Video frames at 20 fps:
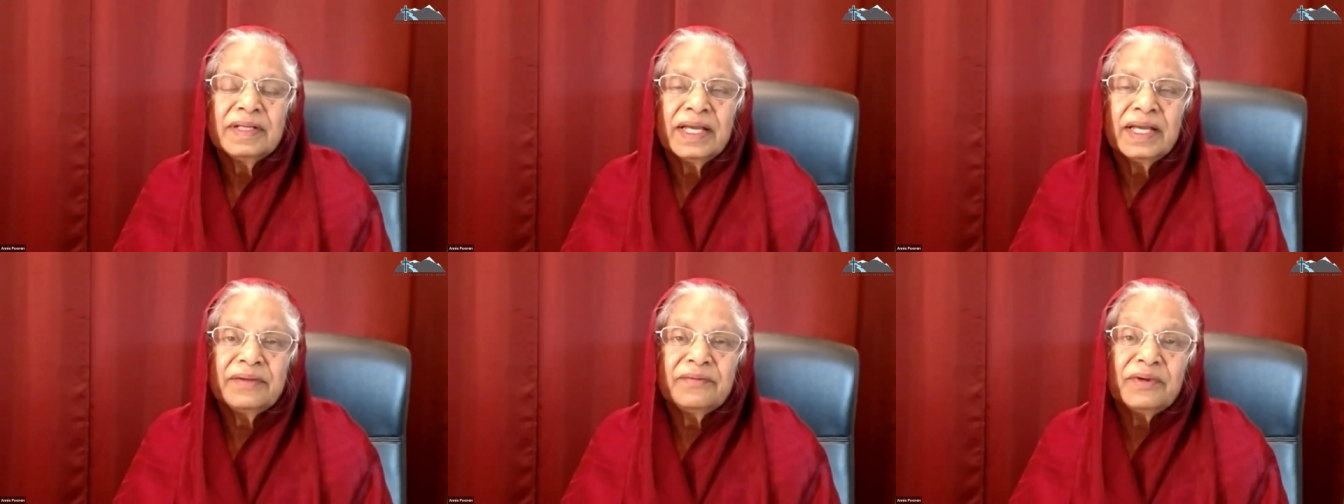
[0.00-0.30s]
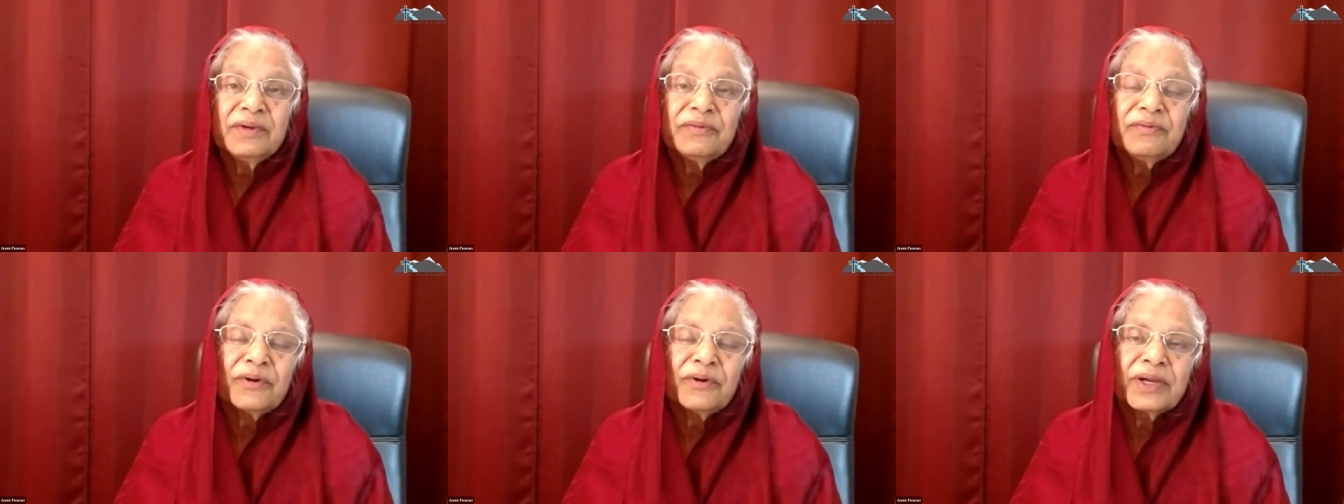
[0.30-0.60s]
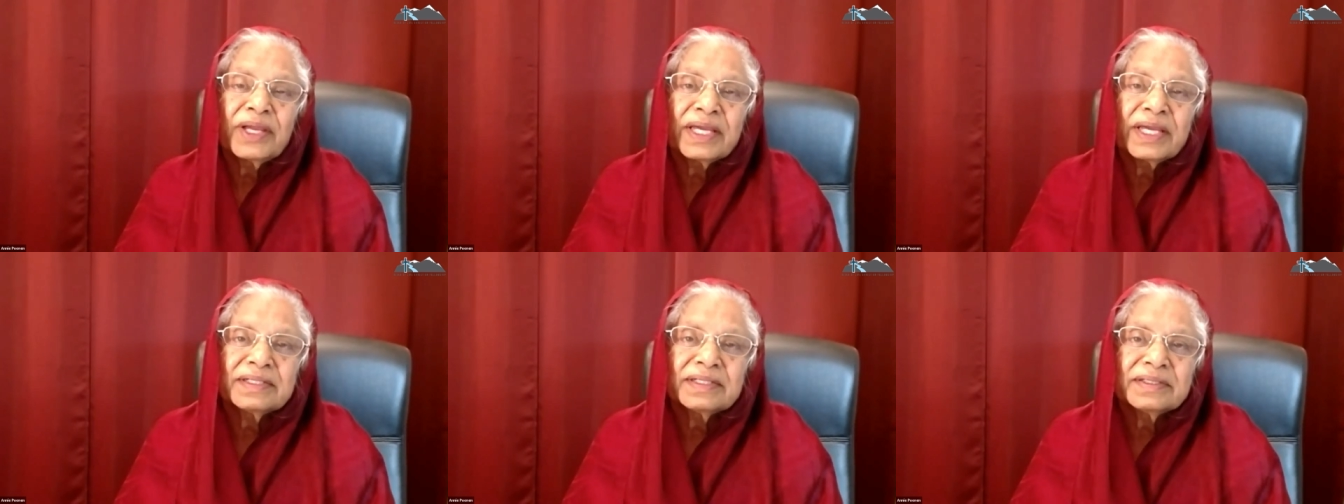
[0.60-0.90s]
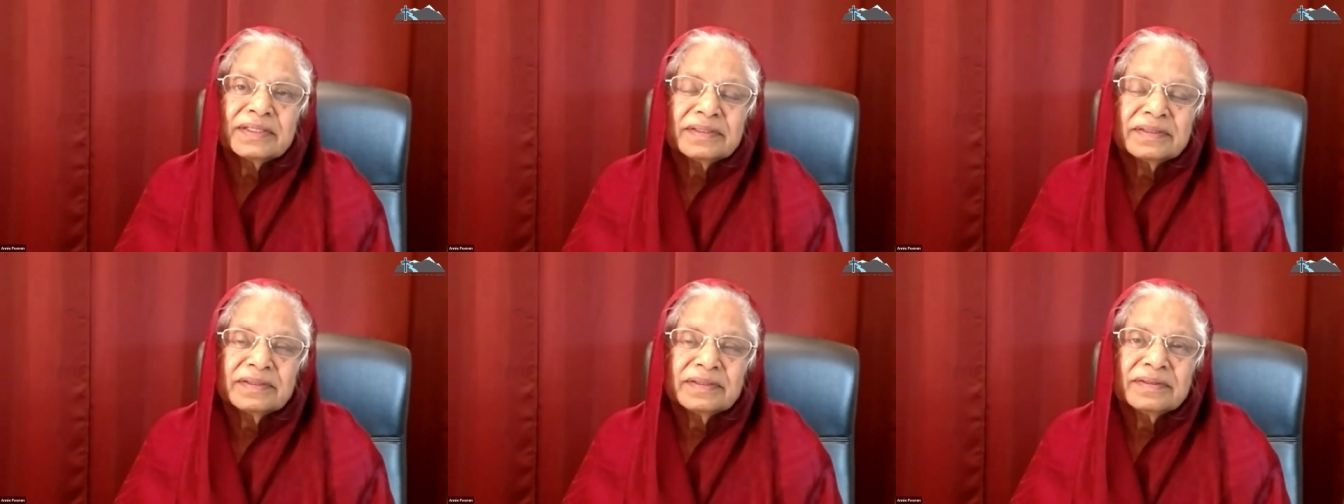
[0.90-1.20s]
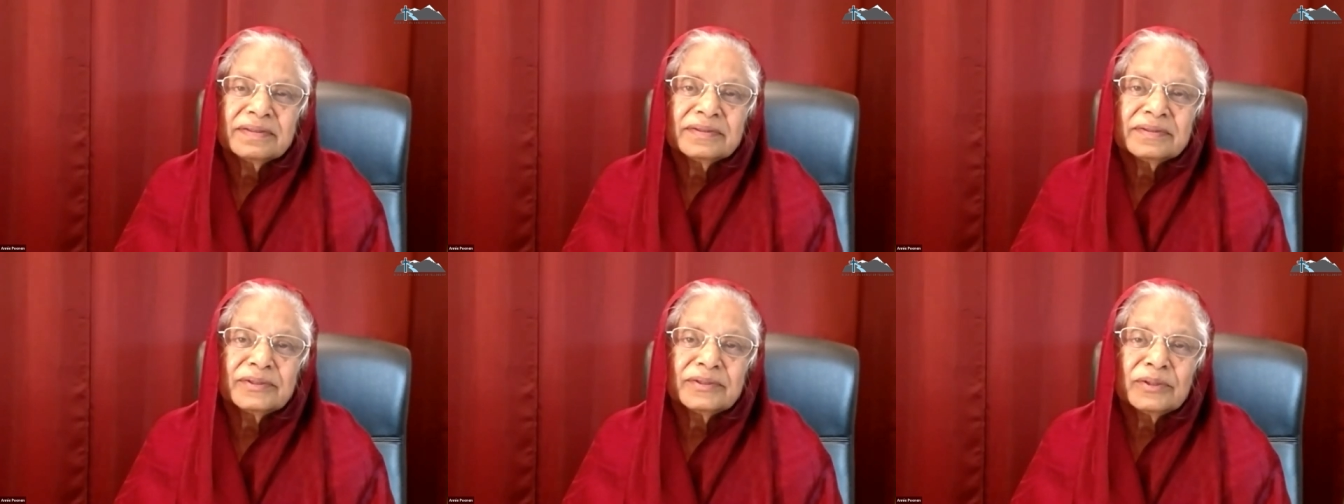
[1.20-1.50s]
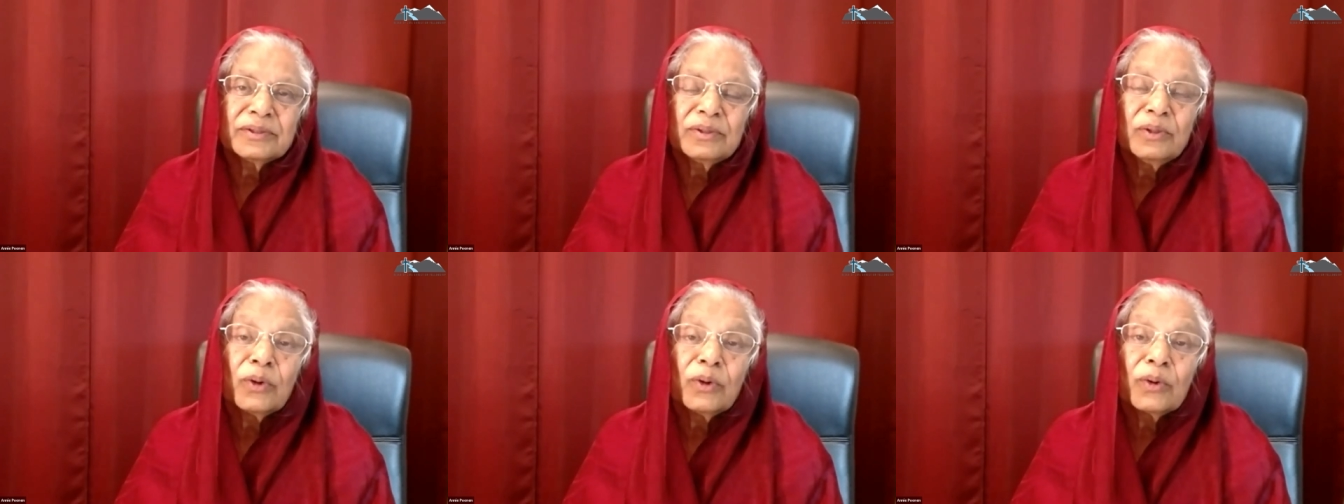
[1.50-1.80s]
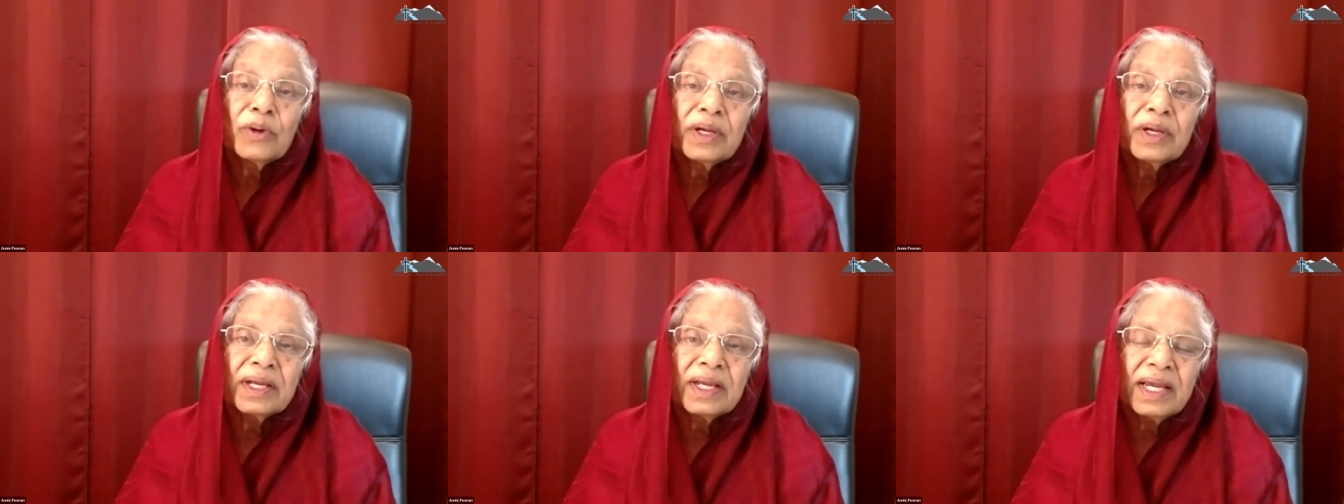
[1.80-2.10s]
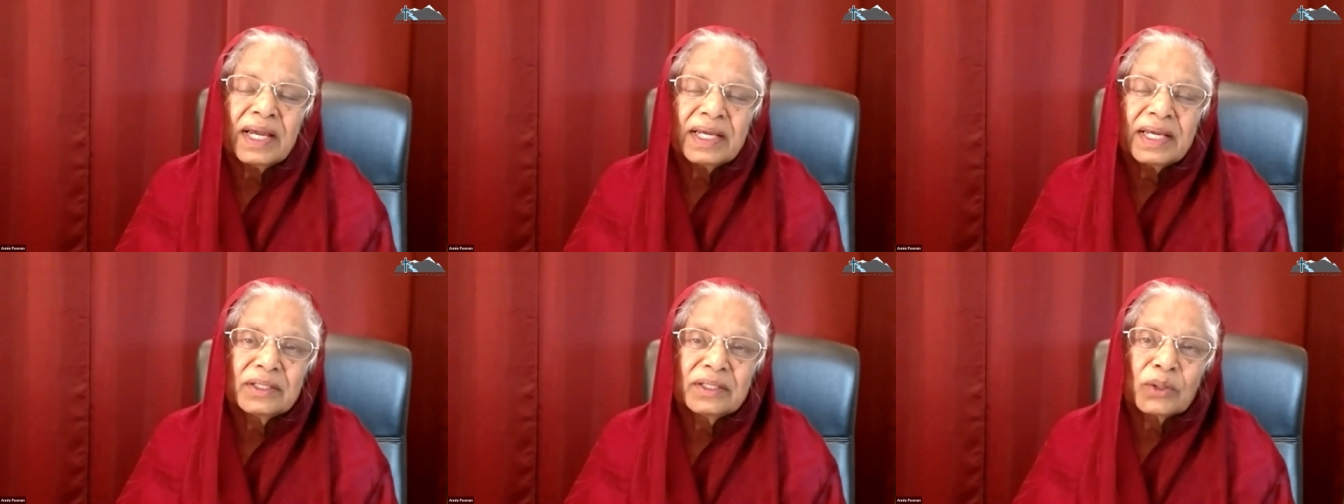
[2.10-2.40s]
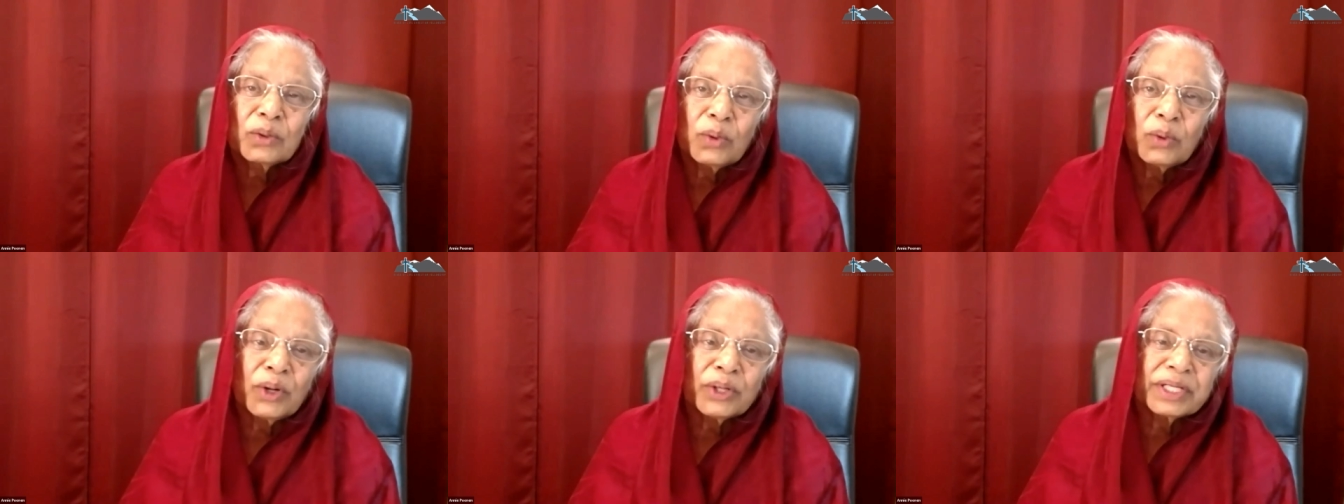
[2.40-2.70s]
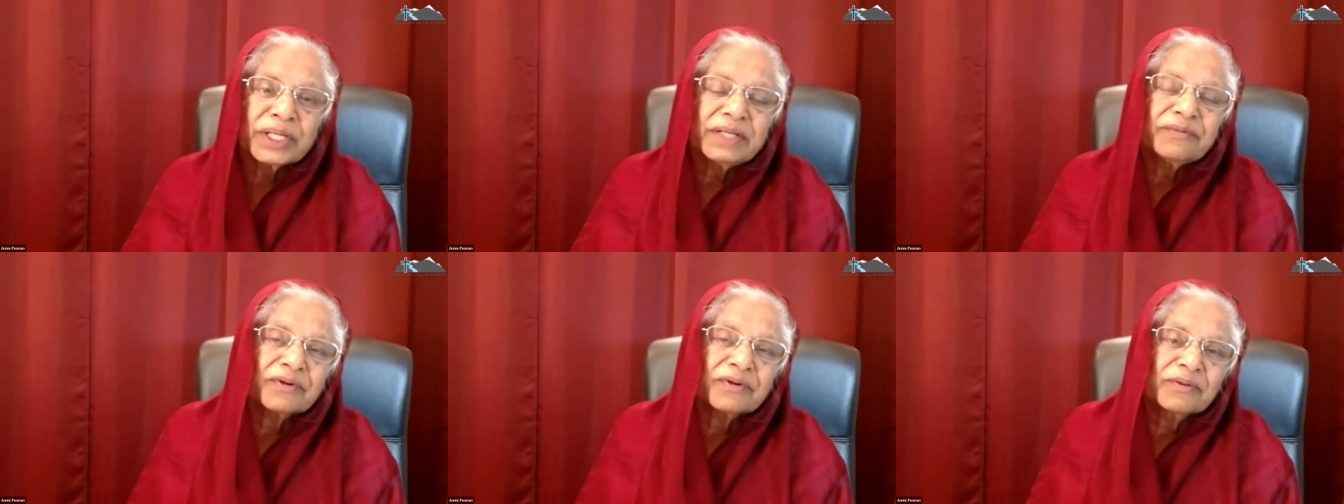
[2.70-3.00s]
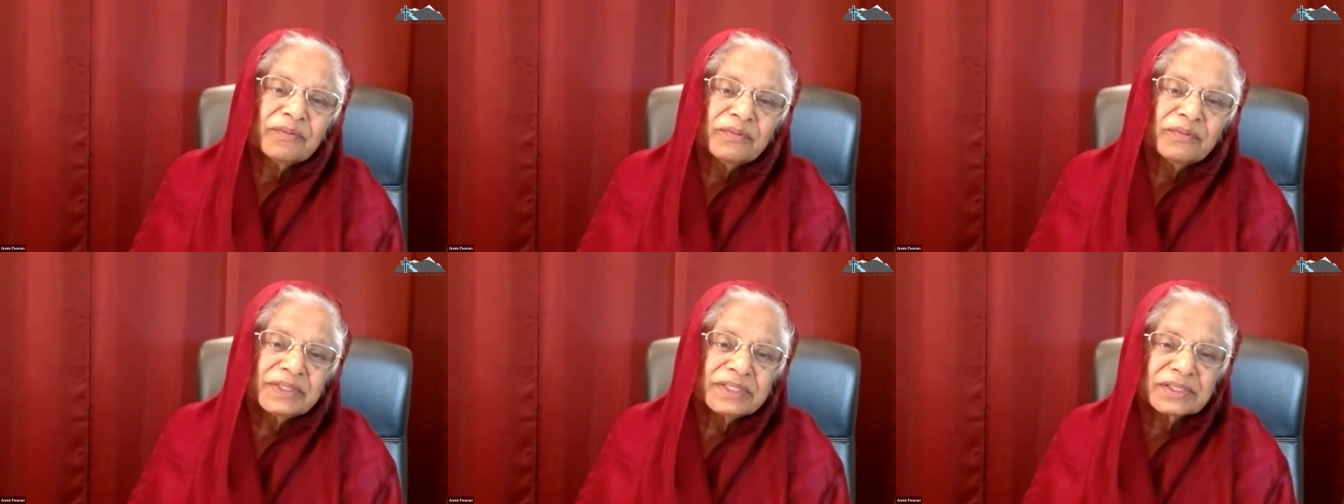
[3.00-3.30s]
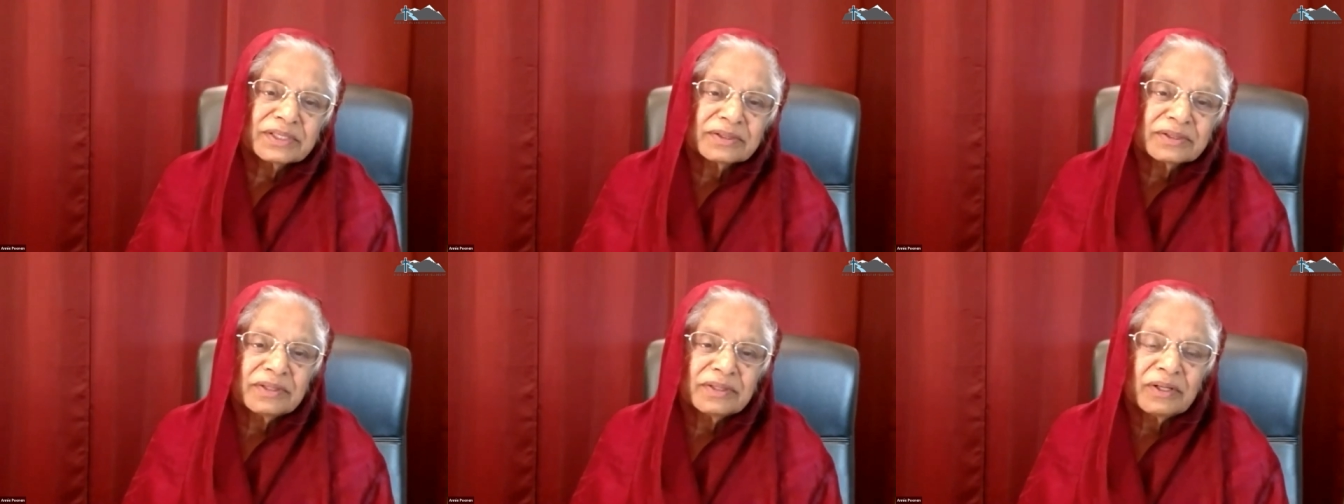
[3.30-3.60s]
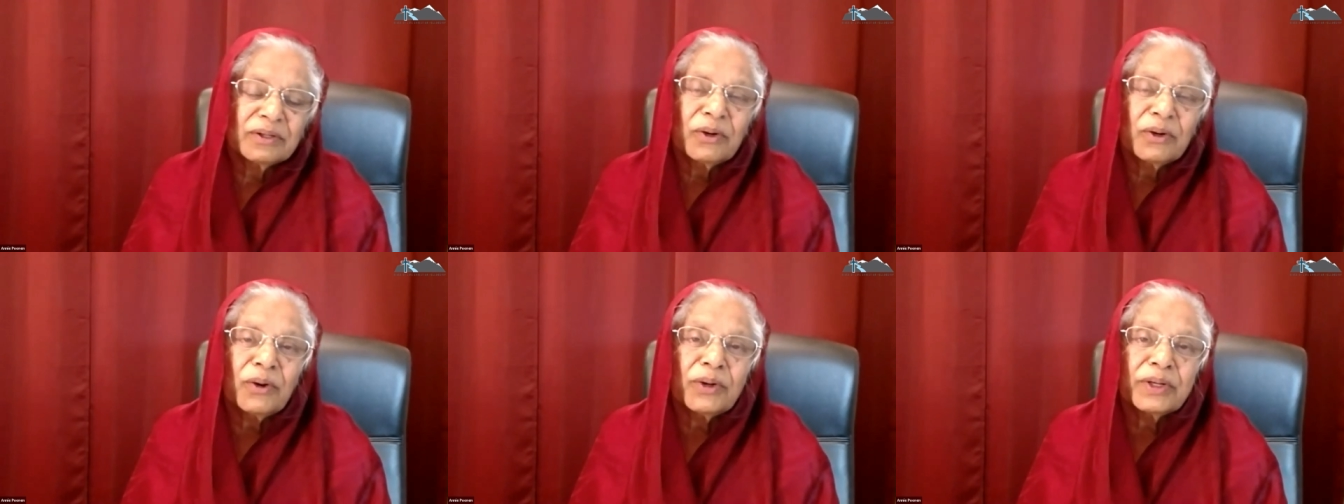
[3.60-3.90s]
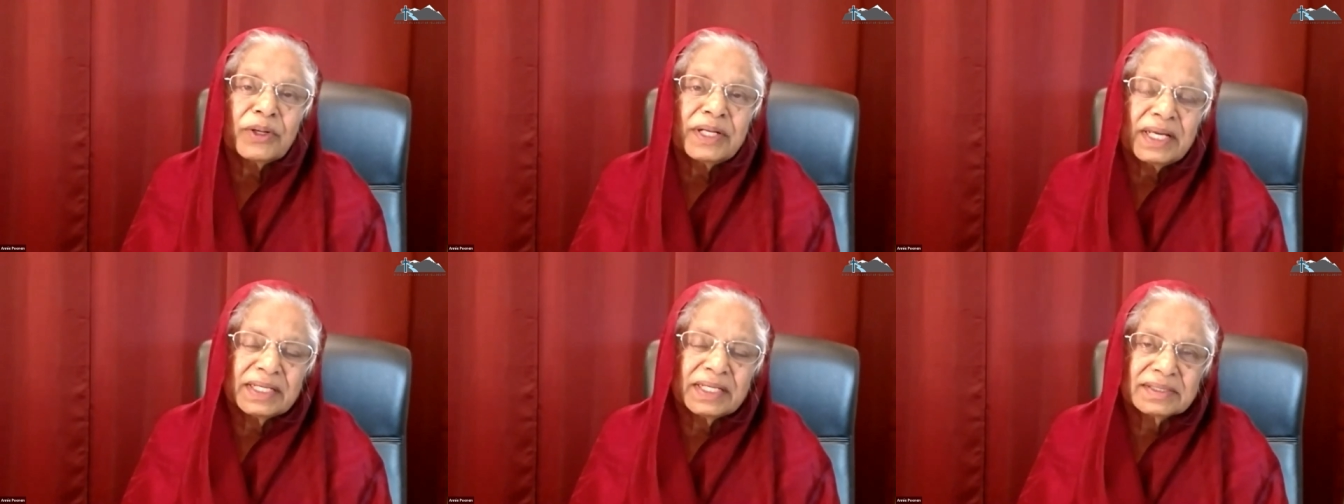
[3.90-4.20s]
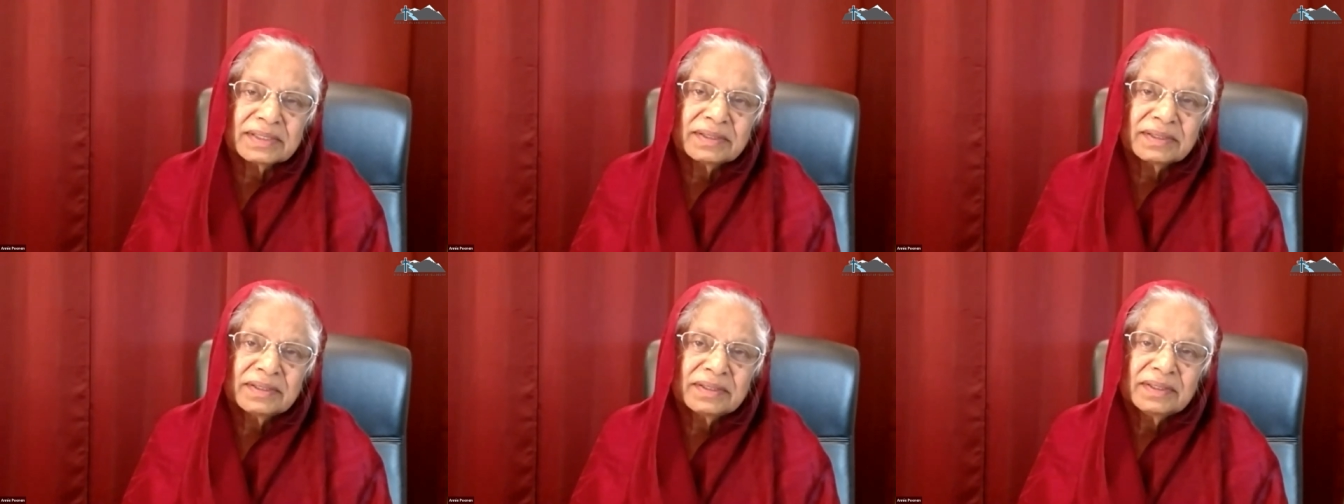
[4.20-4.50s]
and we forget to look at the quarry from which the Lord has